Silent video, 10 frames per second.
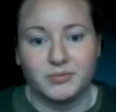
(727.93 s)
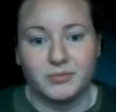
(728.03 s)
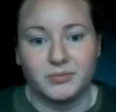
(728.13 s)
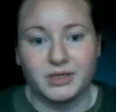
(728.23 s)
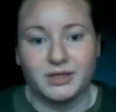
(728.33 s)

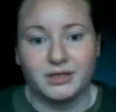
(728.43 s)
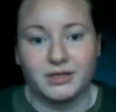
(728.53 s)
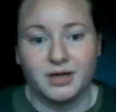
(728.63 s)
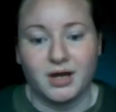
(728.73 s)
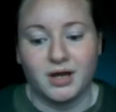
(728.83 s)
But
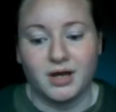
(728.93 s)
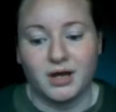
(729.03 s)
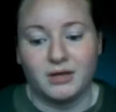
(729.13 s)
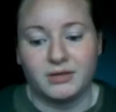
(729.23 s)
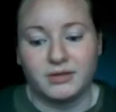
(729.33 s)

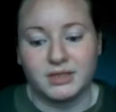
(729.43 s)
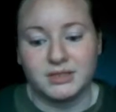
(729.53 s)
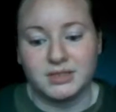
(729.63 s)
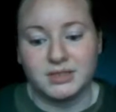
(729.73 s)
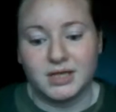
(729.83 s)

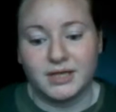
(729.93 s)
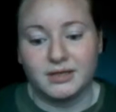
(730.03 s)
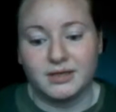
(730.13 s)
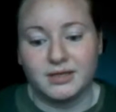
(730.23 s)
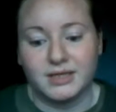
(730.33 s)
things like
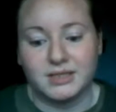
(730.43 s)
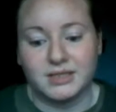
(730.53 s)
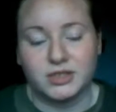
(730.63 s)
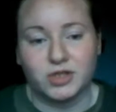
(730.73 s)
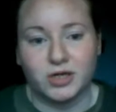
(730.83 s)
the
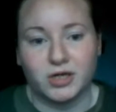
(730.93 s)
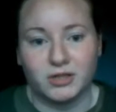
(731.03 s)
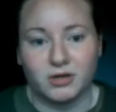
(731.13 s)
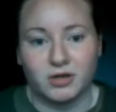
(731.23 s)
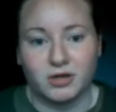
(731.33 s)

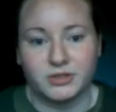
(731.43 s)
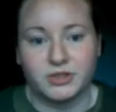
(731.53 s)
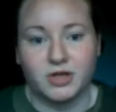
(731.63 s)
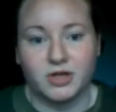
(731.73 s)
anti-stalking laws